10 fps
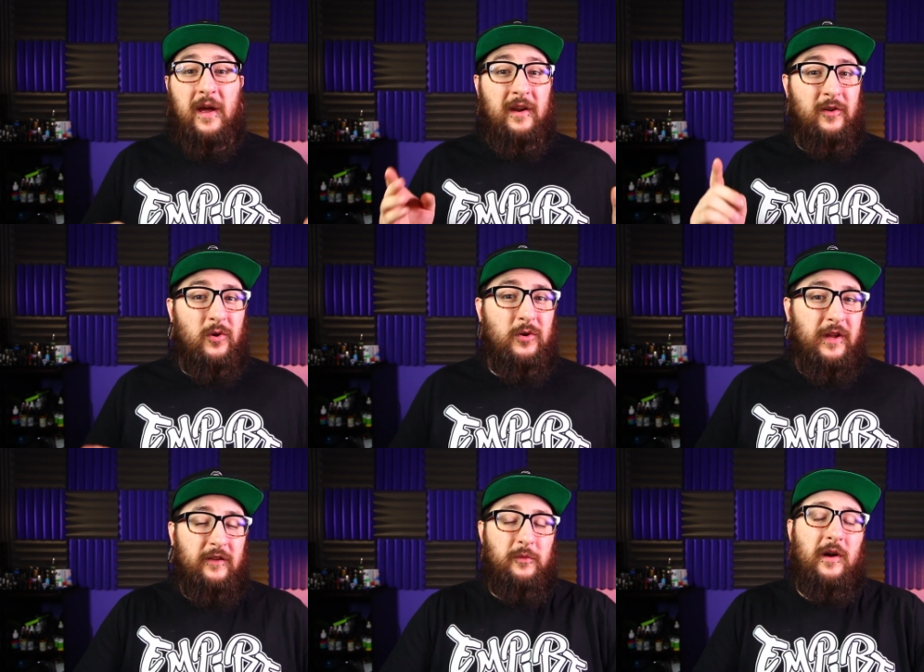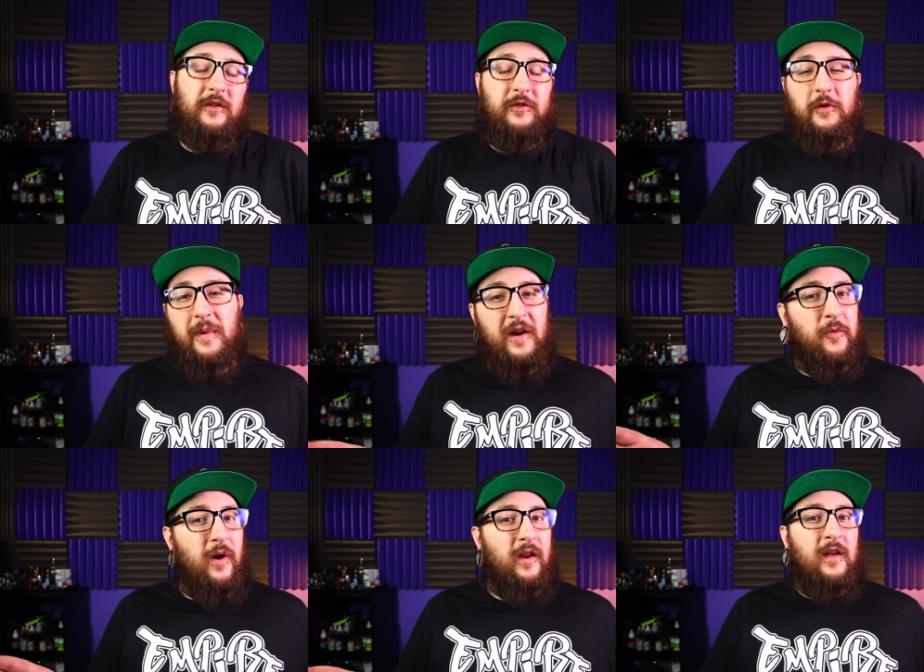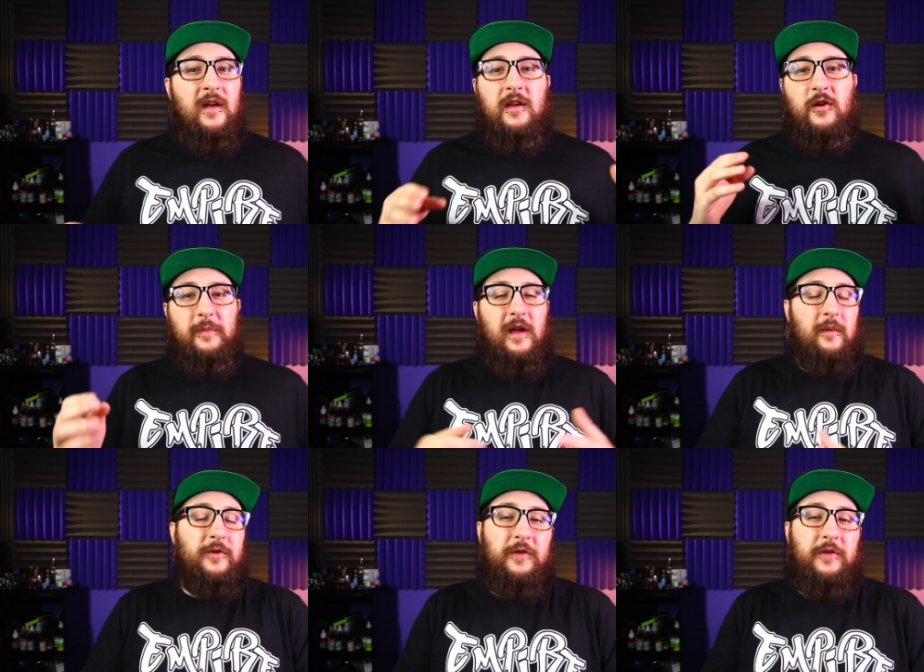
and gold as well. So no matter what, you'll be able